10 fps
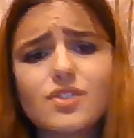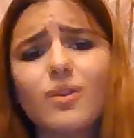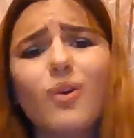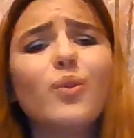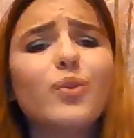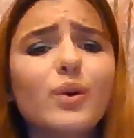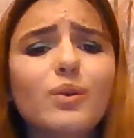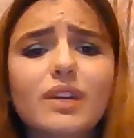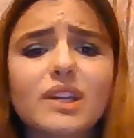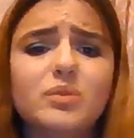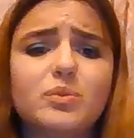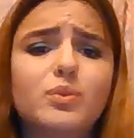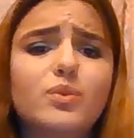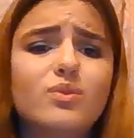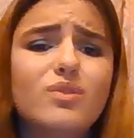although it
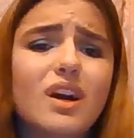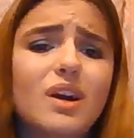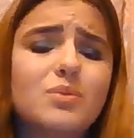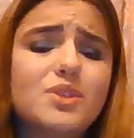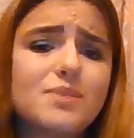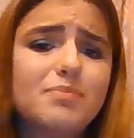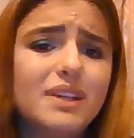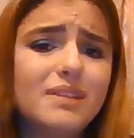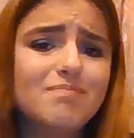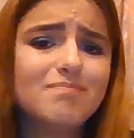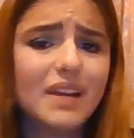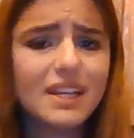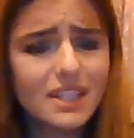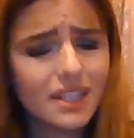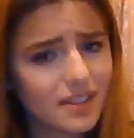would be
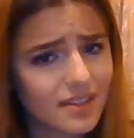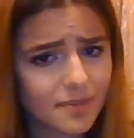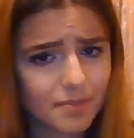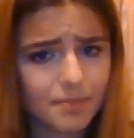many years